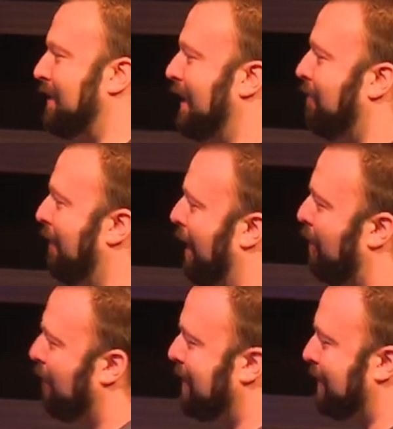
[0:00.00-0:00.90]
he found
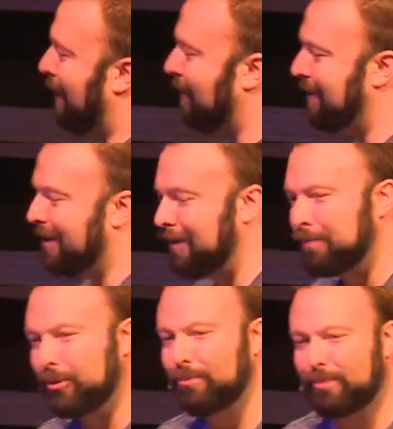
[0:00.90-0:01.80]
a solitary
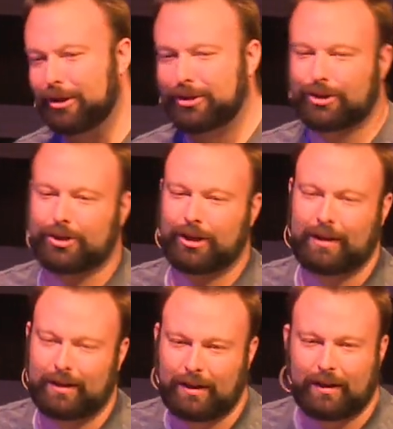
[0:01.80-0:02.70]
broom bush
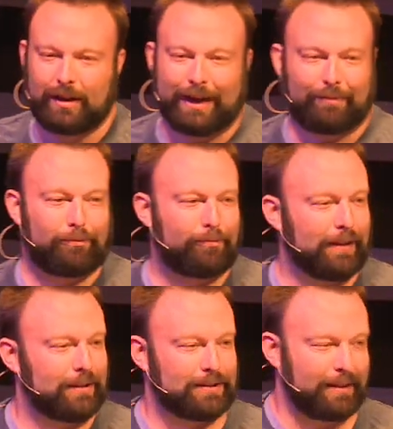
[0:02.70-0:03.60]
and fell
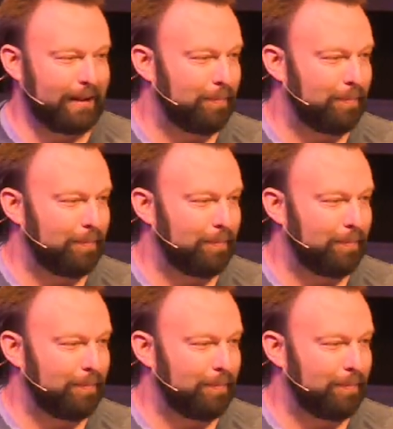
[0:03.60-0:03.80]
asleep.